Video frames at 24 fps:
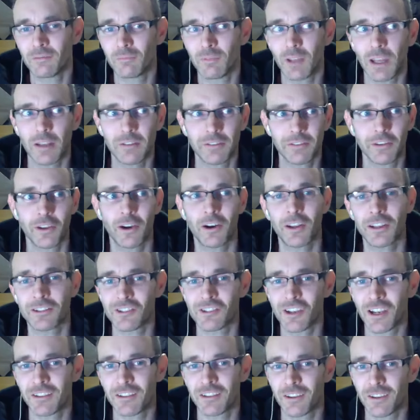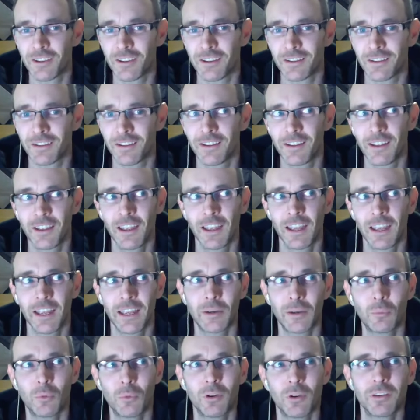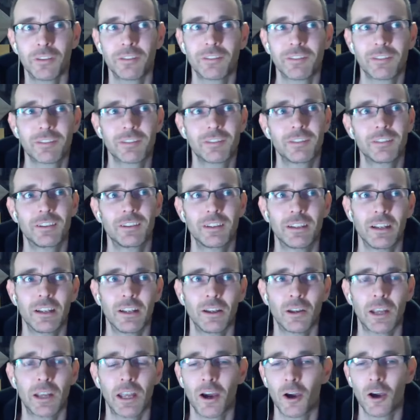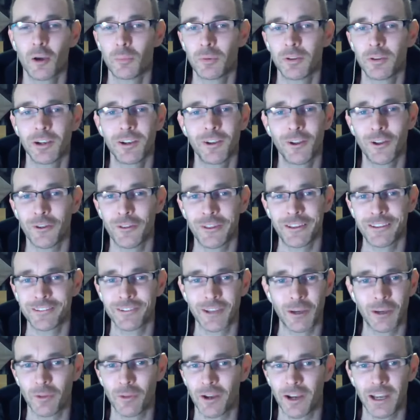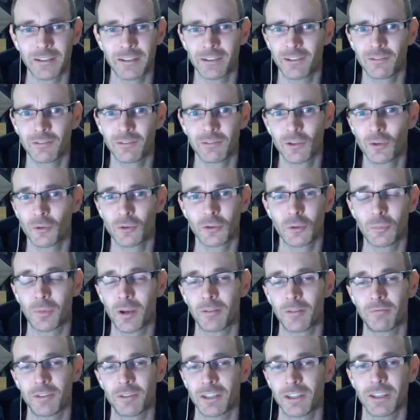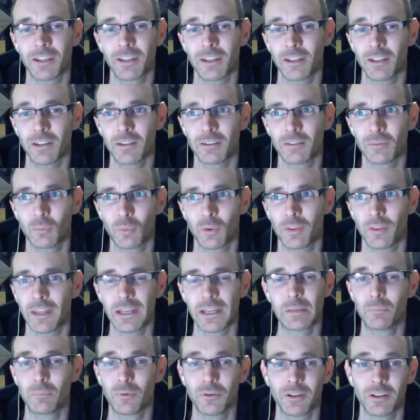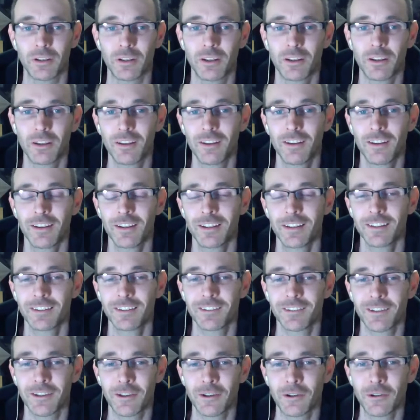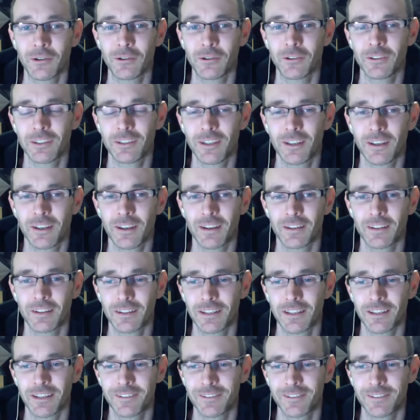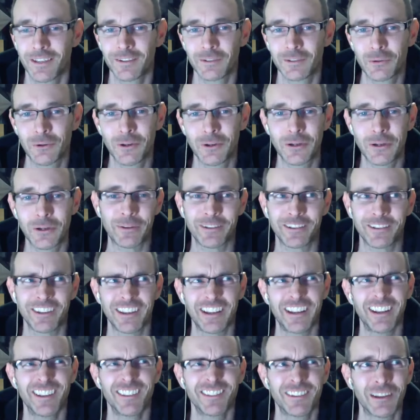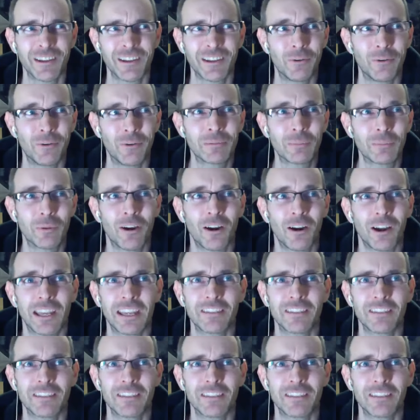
started chatting, it was, you know, it opened a lot of things up that I hadn't talked about for years with anybody. So yeah. It's, it's quite a big deal in some ways, but I, it